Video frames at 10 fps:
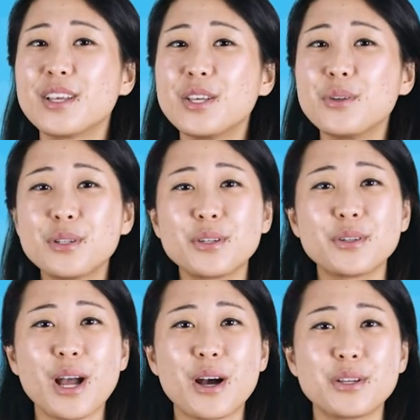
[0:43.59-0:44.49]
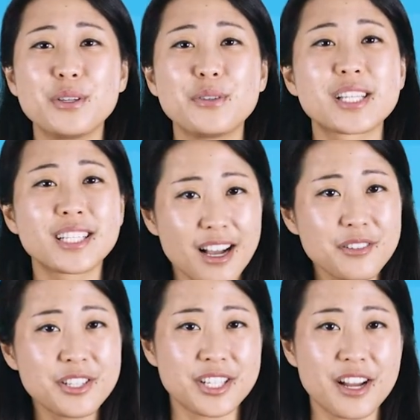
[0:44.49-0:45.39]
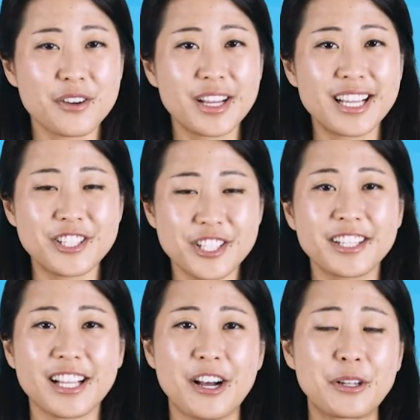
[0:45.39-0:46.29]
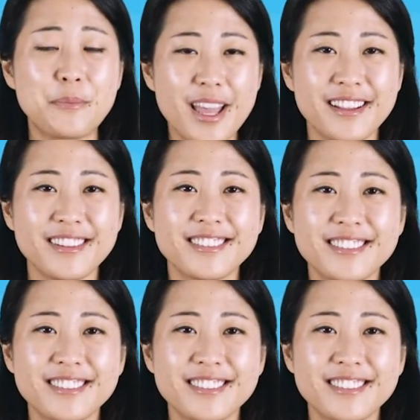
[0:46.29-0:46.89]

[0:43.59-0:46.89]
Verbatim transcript: You will learn how to use Cloud Shell and gcloud command.